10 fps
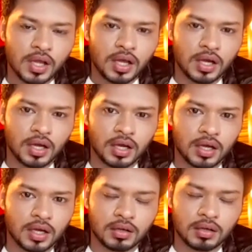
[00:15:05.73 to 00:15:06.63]

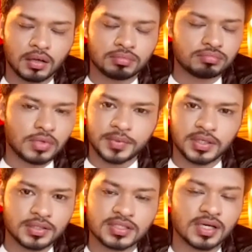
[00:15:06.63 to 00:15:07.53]
I mean,
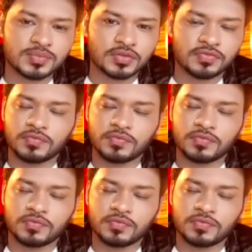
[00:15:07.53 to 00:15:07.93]
in terms of,